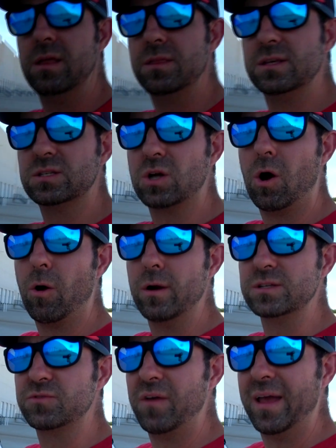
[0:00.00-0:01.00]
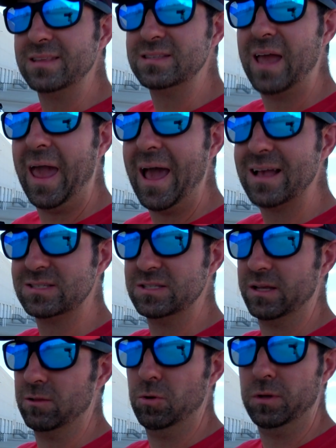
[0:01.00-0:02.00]
this car is
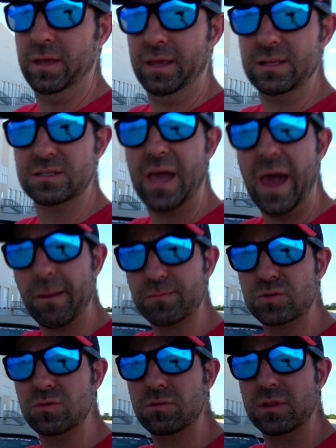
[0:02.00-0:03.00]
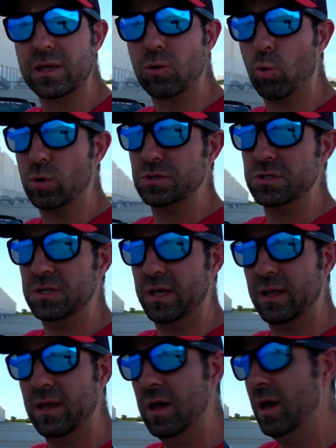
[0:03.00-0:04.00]
fantastic looking. It's absolutely gorgeous.
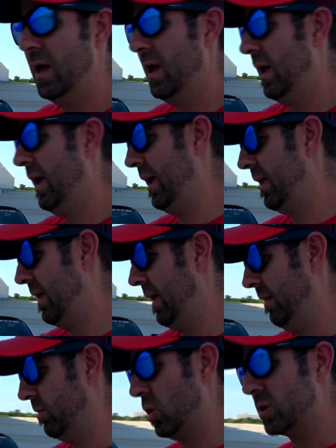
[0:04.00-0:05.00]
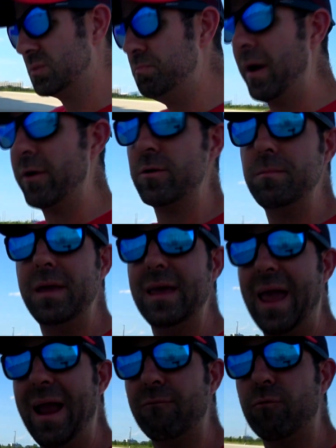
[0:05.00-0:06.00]
It looks better to
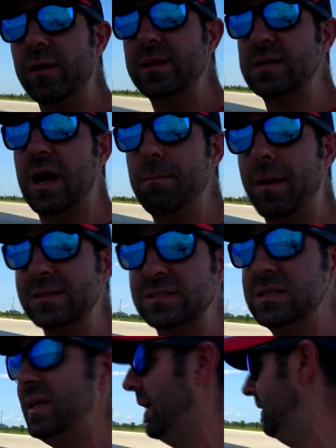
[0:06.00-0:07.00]
me every time I see